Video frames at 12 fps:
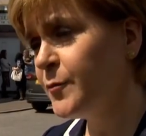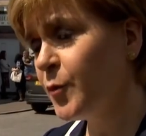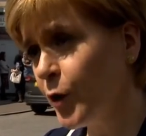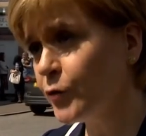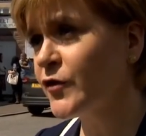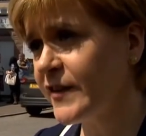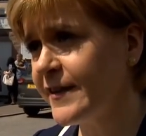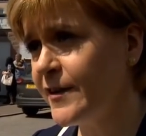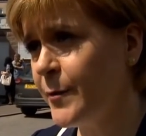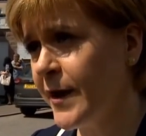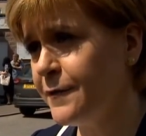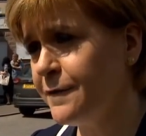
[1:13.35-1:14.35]
But we also said in
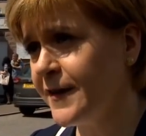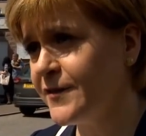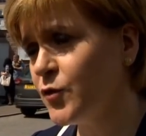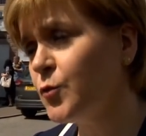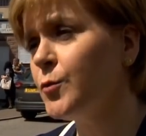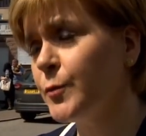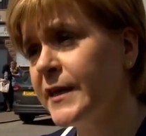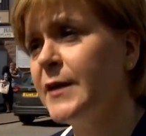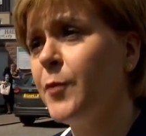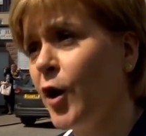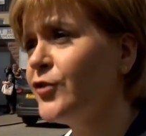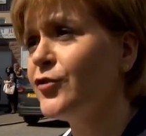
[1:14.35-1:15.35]
our manifesto we would
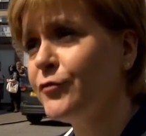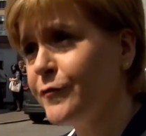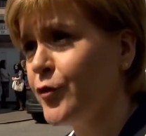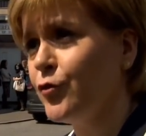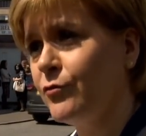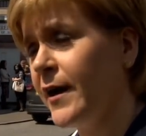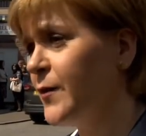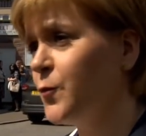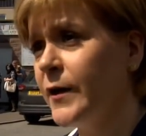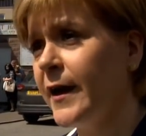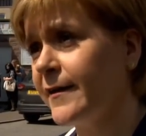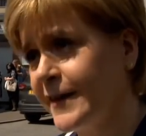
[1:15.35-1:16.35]
keep it under review,
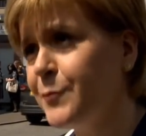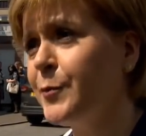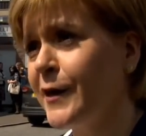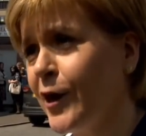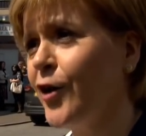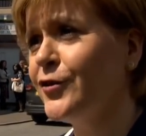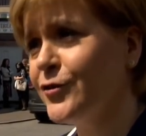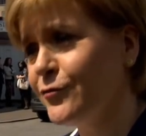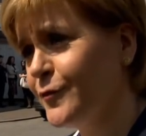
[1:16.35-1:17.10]
and we are keeping it under